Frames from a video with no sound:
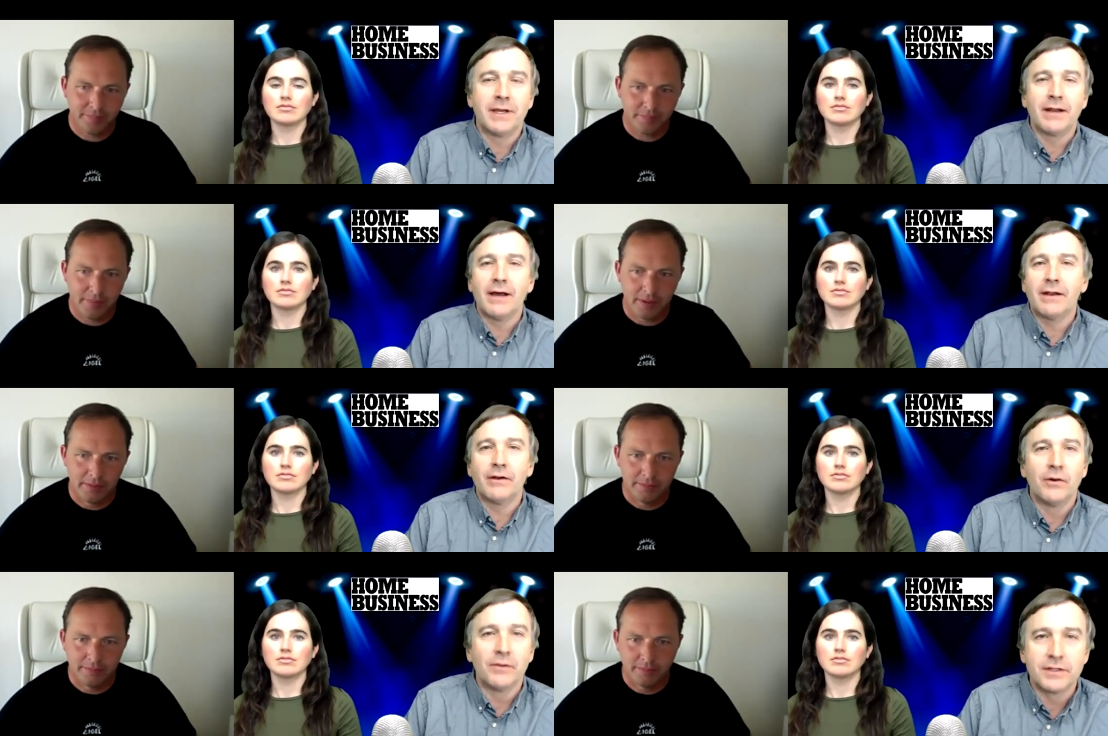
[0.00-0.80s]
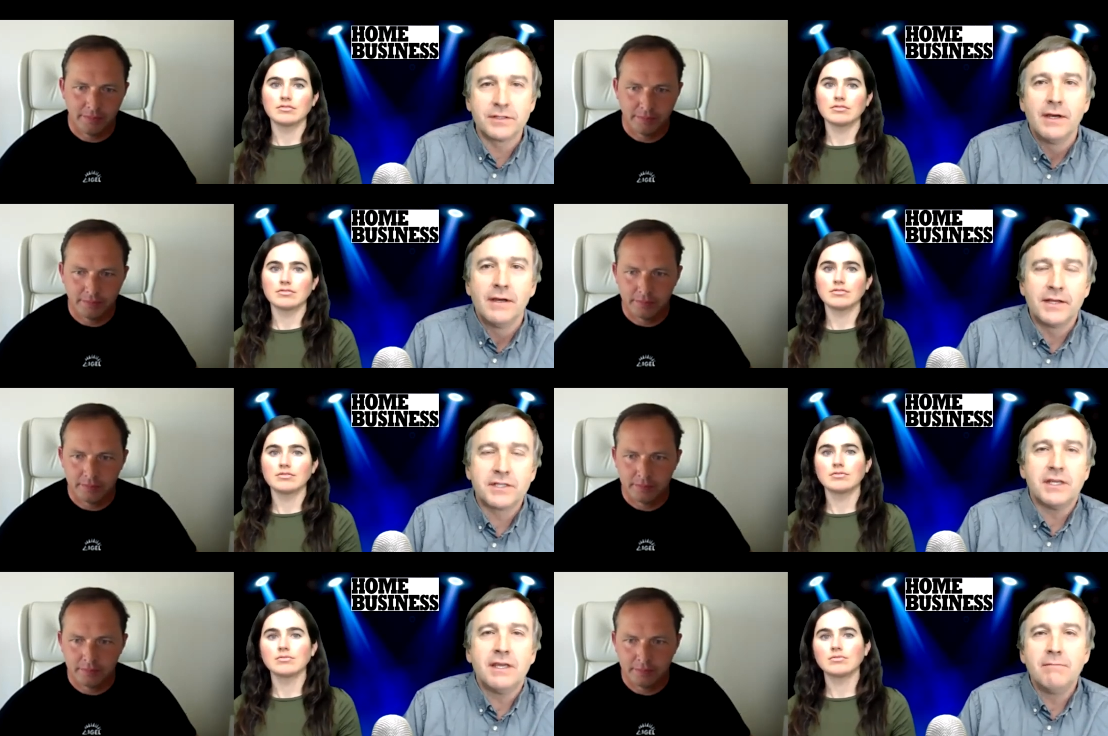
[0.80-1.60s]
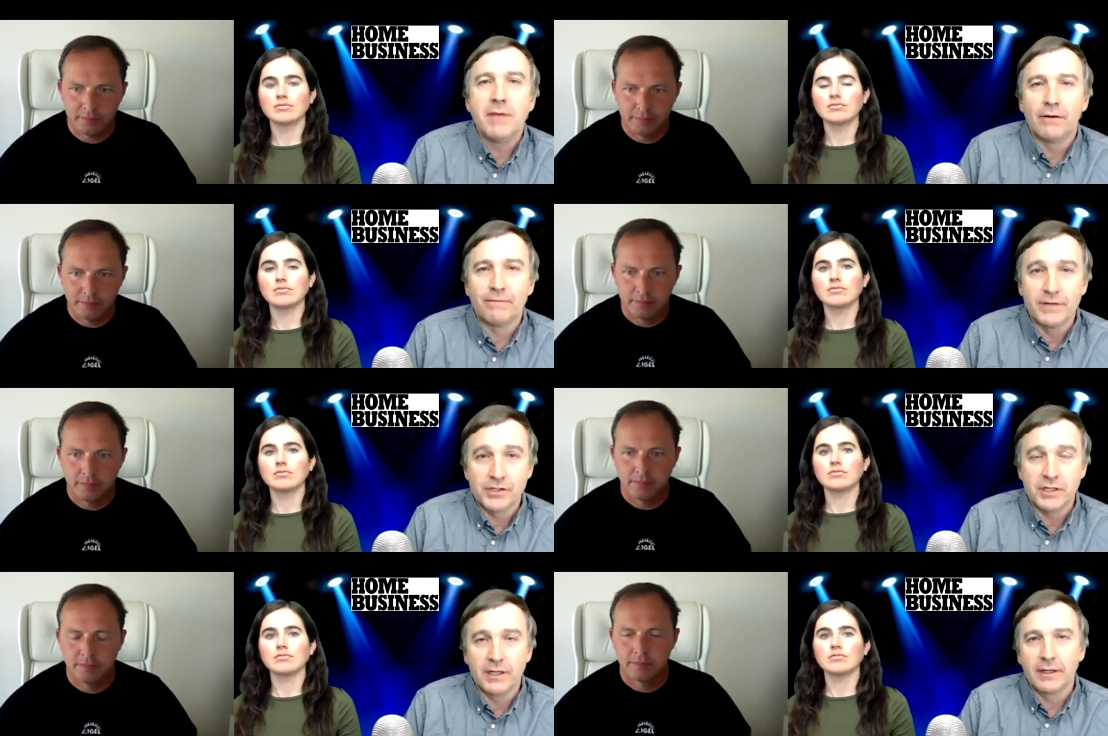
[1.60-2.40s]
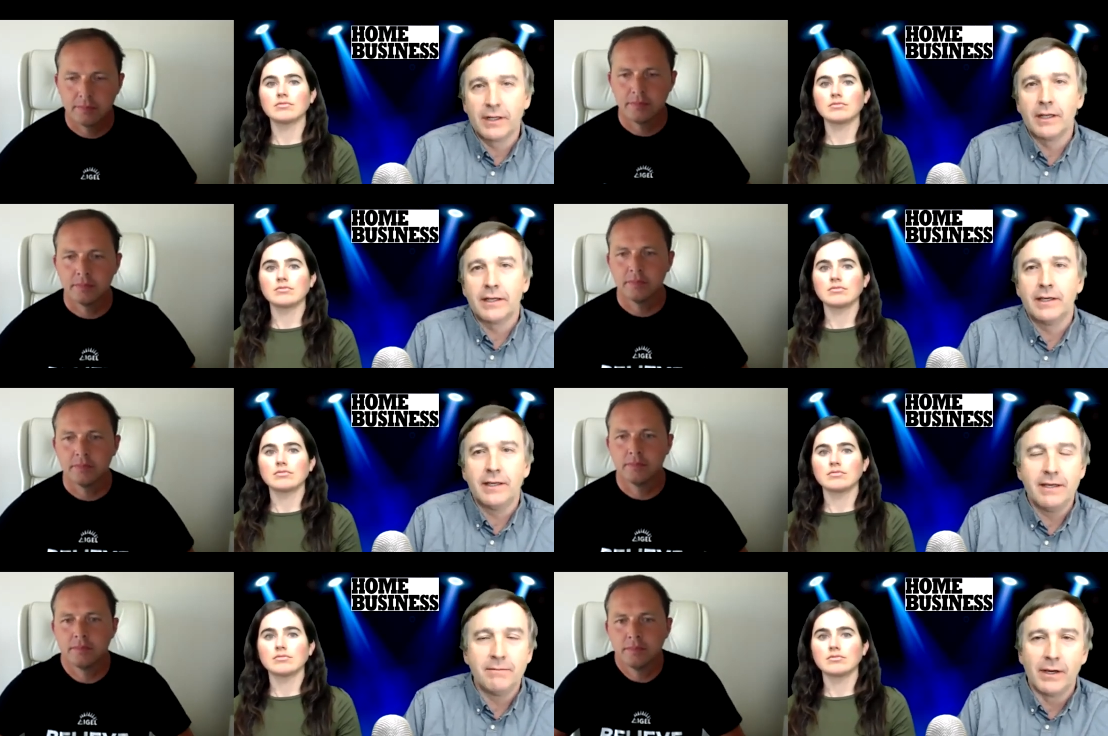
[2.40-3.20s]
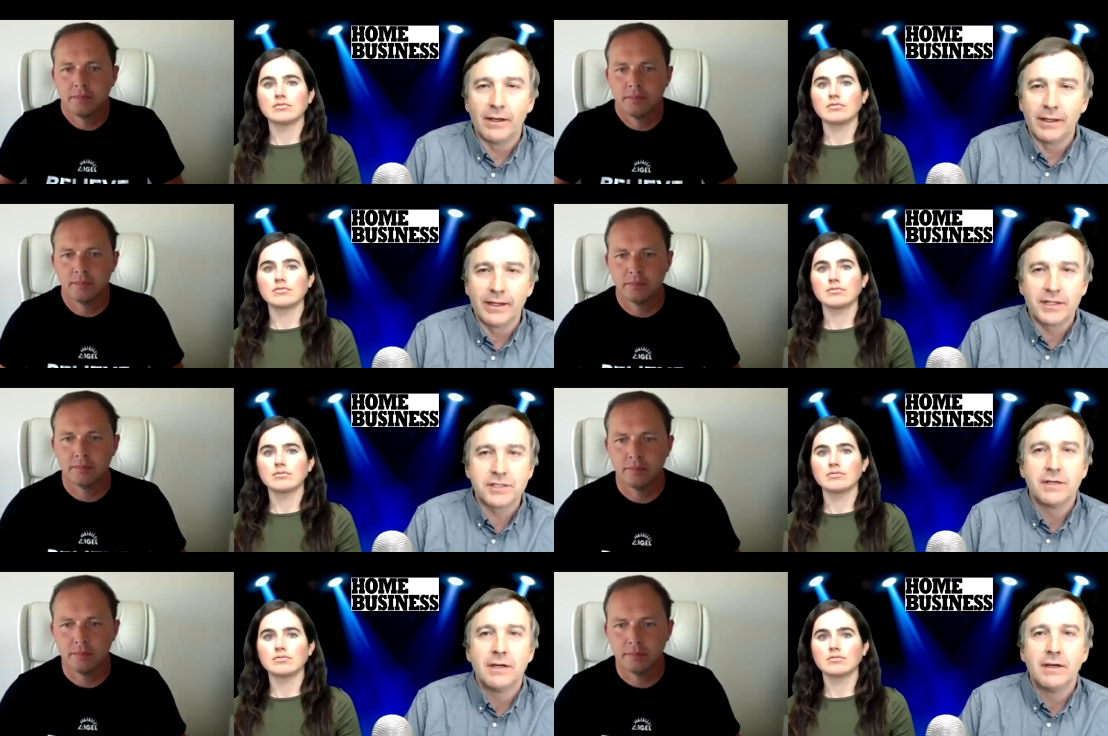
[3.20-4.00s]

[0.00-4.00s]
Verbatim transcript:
Speaker 1: I, I don't know this this email phishing and clicking email links